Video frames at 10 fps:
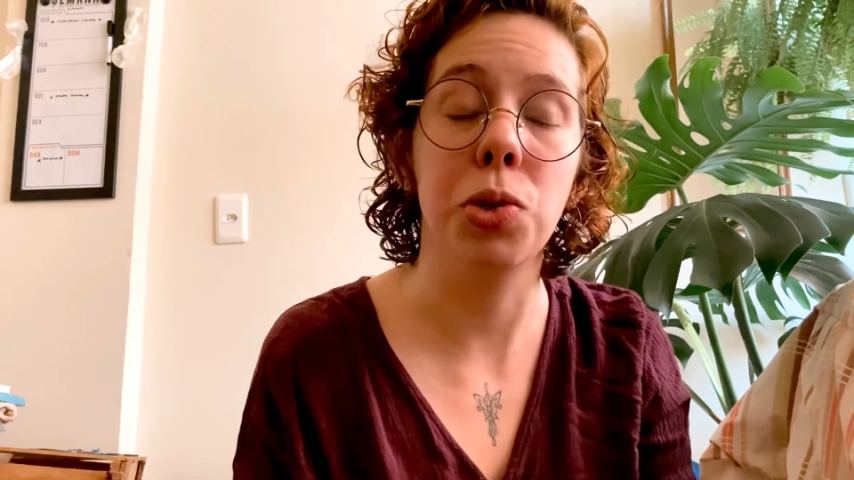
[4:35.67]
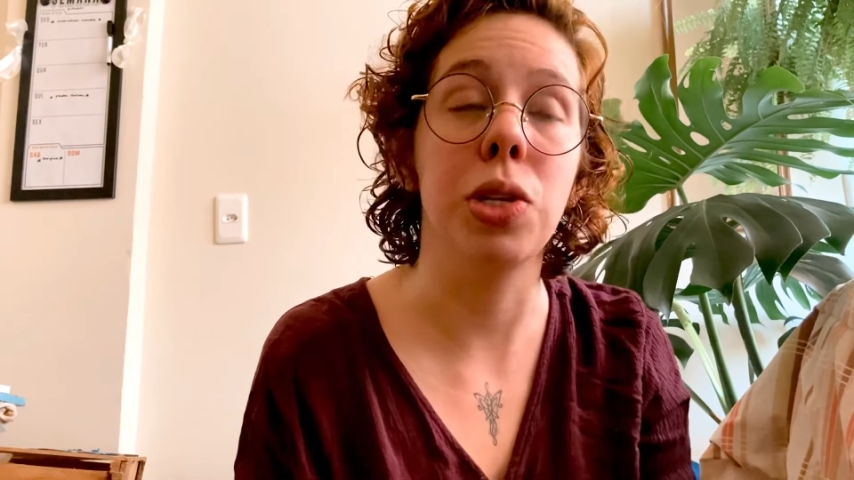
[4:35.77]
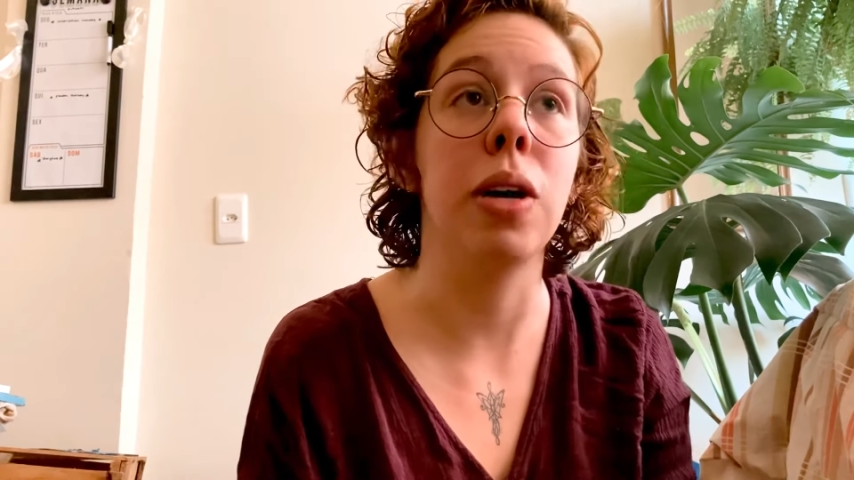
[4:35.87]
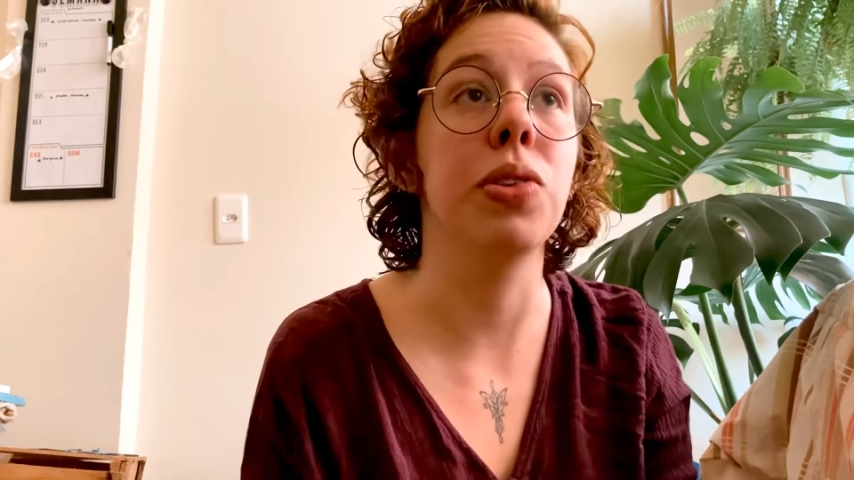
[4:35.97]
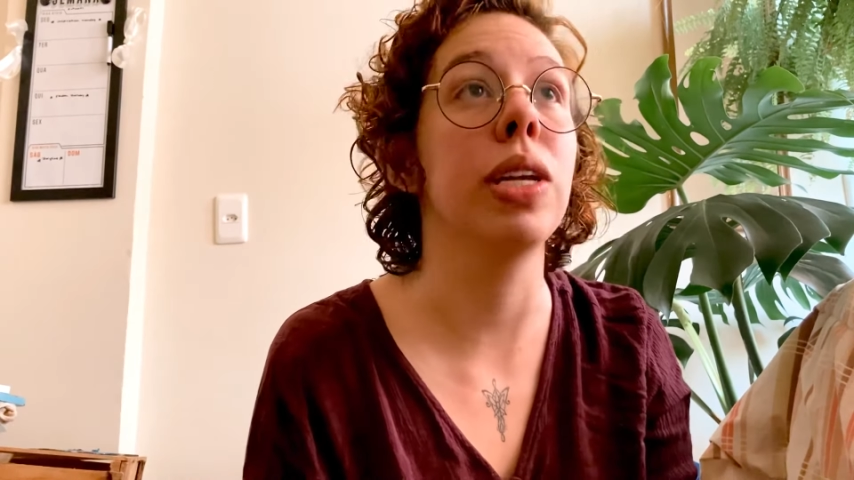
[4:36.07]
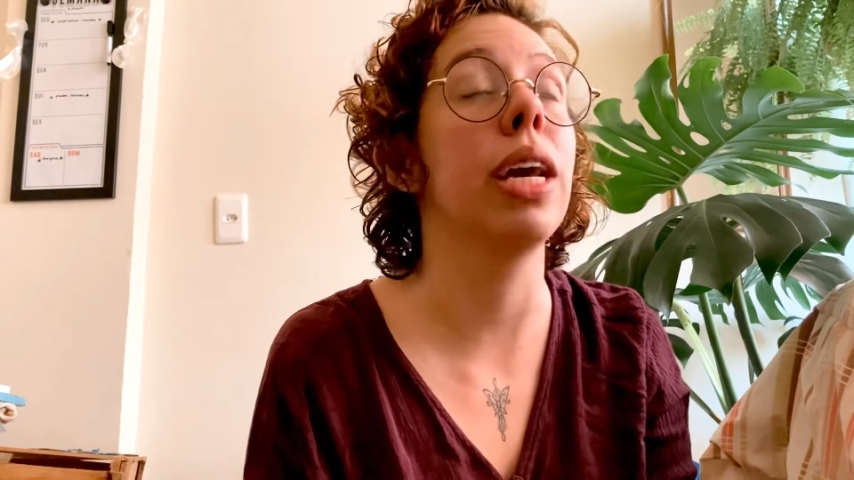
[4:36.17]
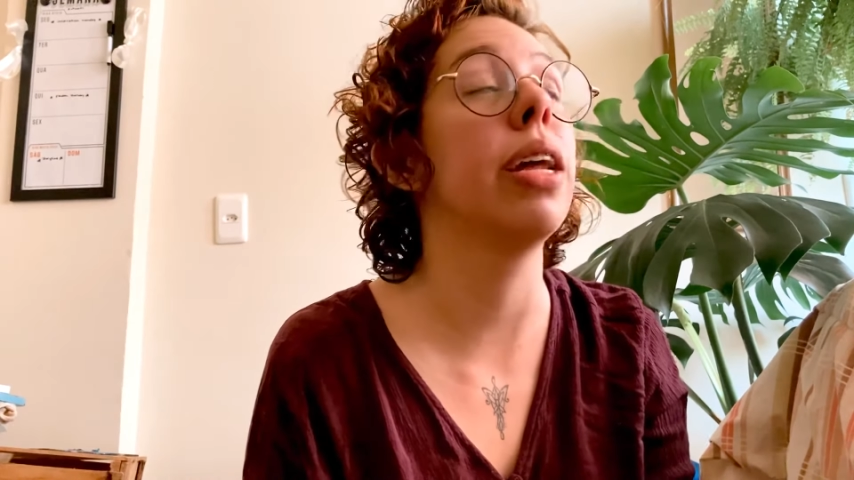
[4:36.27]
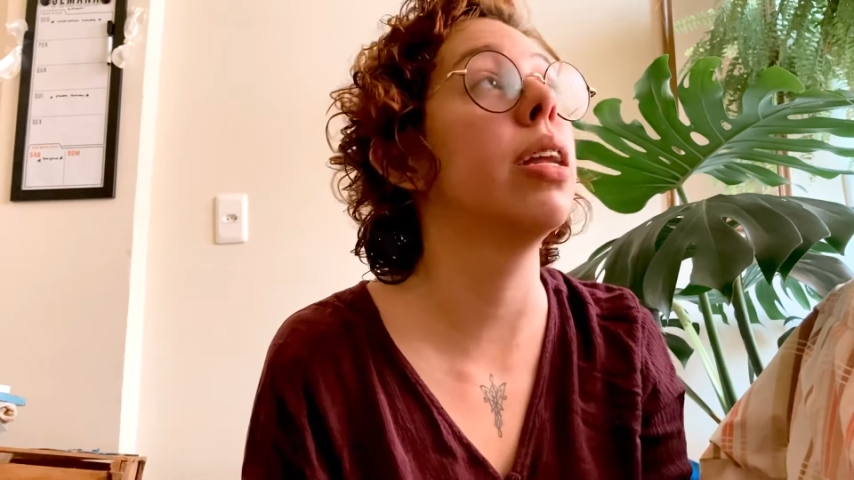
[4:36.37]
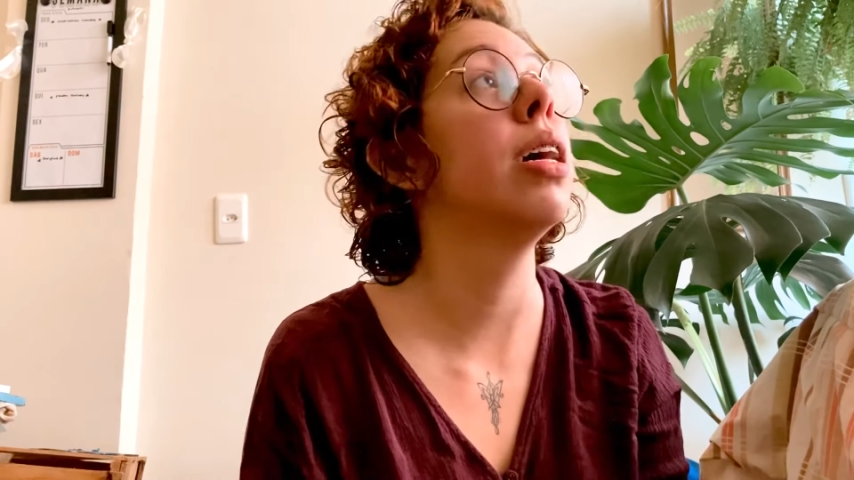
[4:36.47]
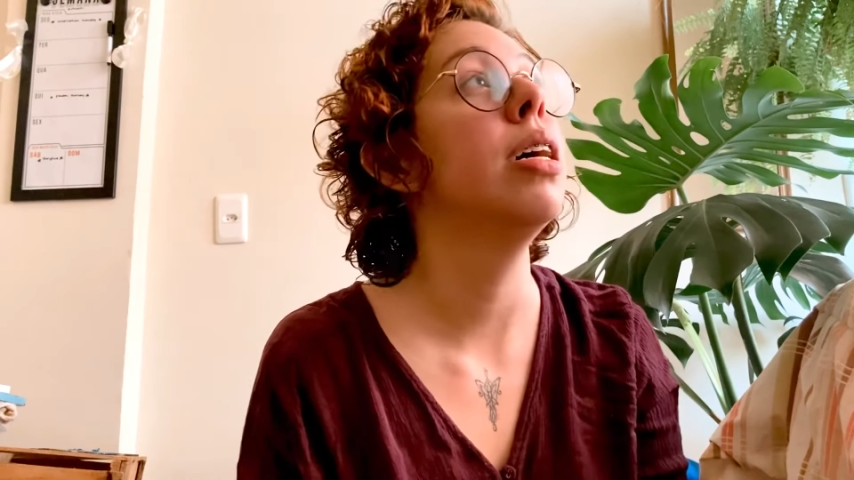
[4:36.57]

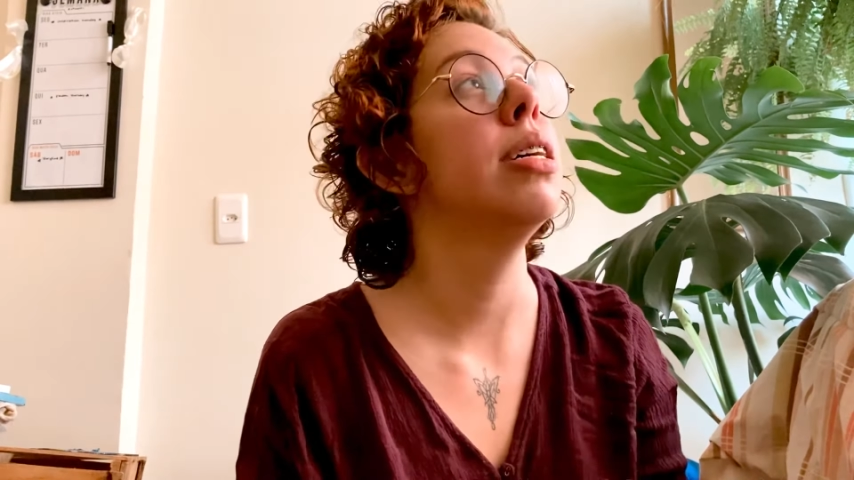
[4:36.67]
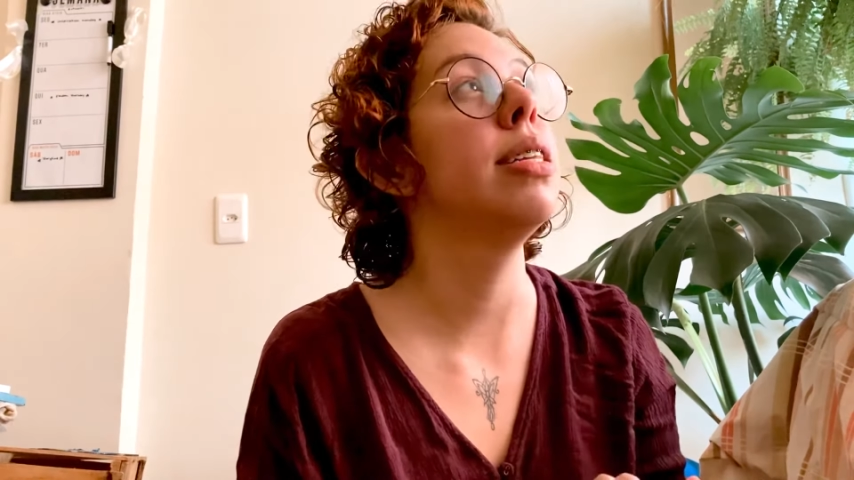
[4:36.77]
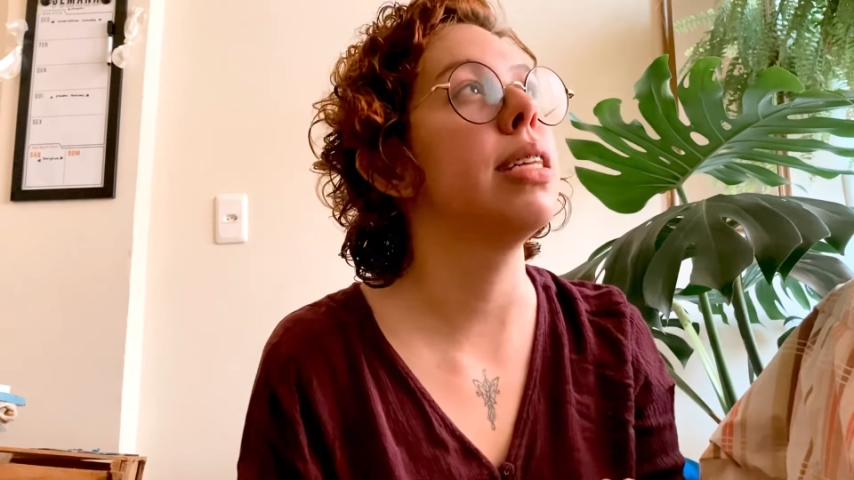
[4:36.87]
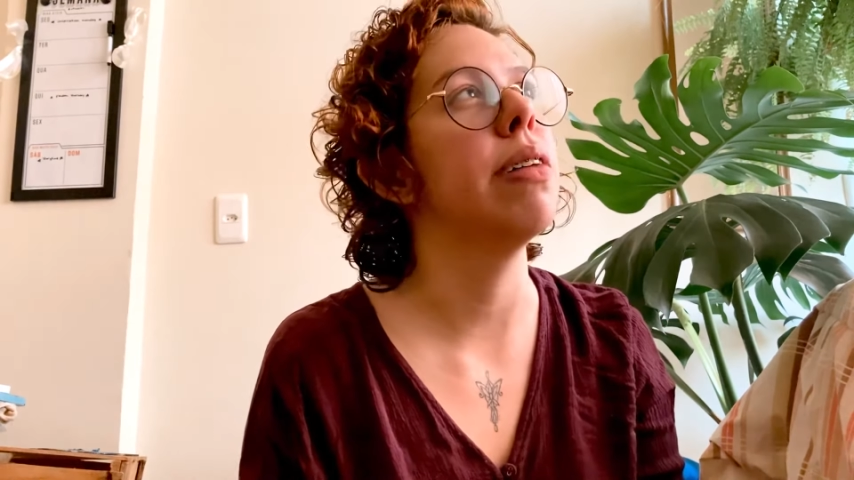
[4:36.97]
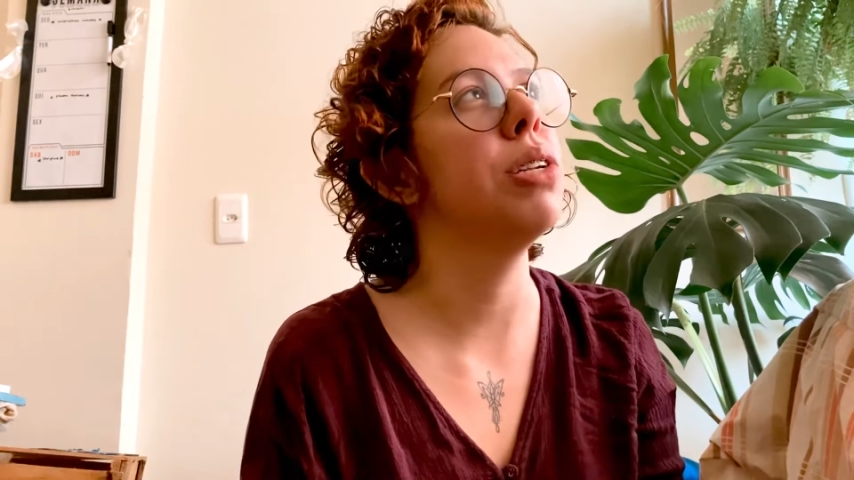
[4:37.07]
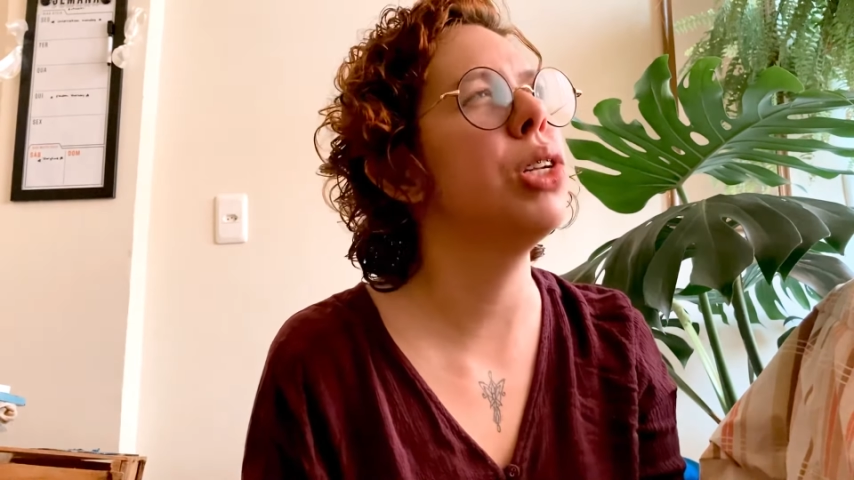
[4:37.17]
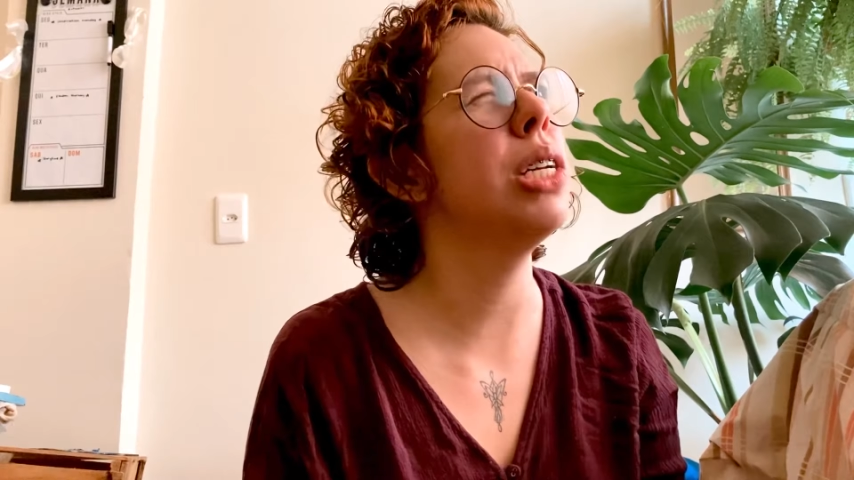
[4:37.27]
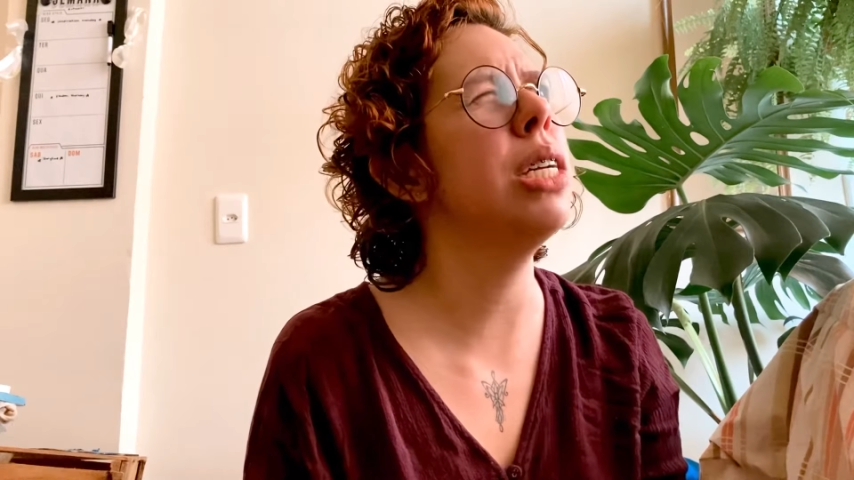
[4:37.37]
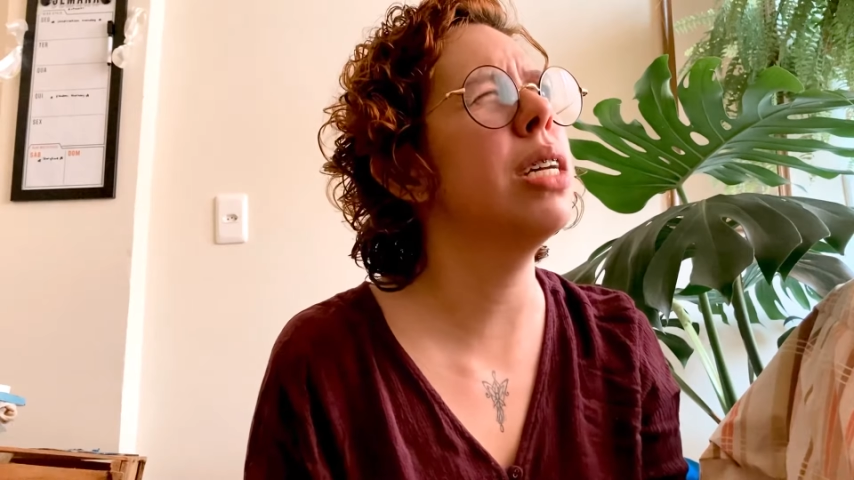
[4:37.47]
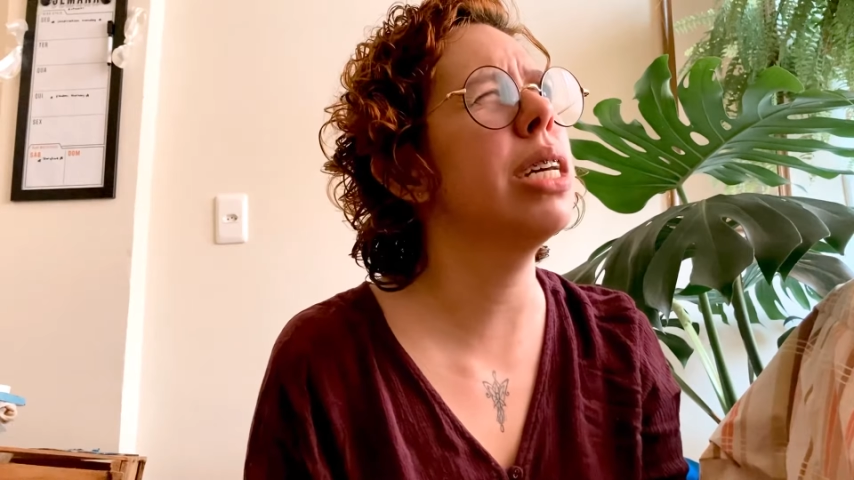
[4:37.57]
2017,